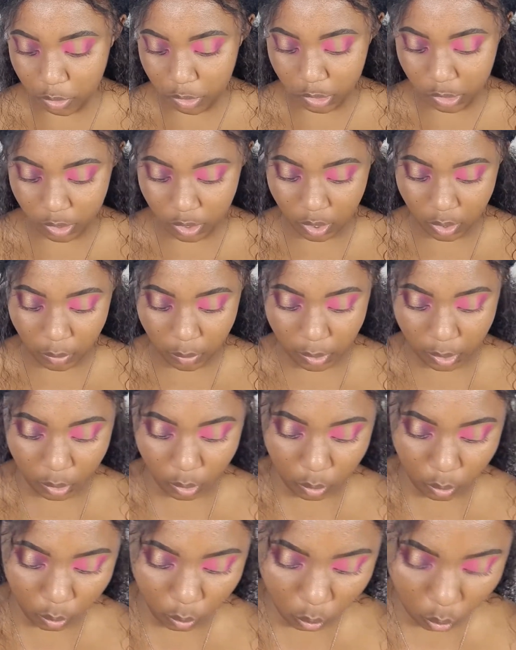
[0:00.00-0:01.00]
sheer
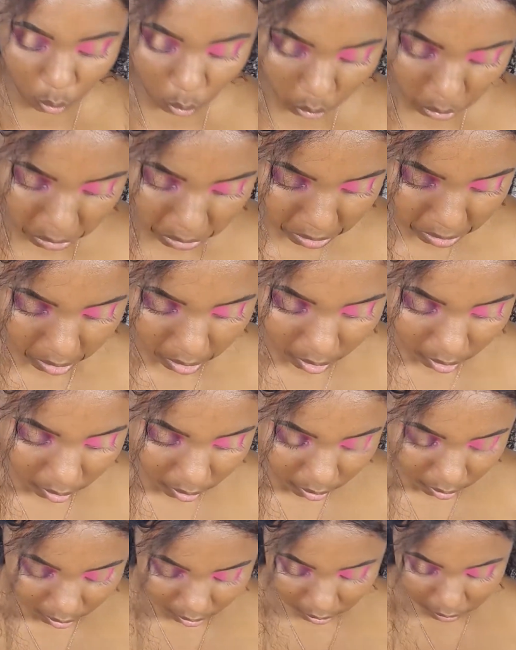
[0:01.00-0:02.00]
is.
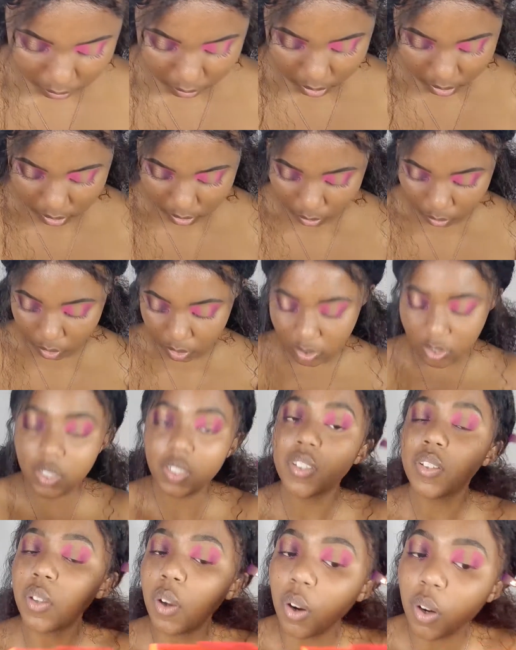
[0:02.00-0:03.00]
There's really not
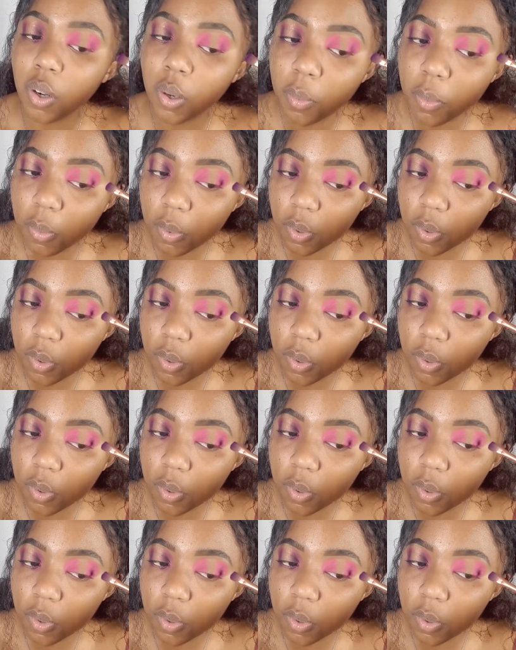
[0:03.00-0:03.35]
a darker,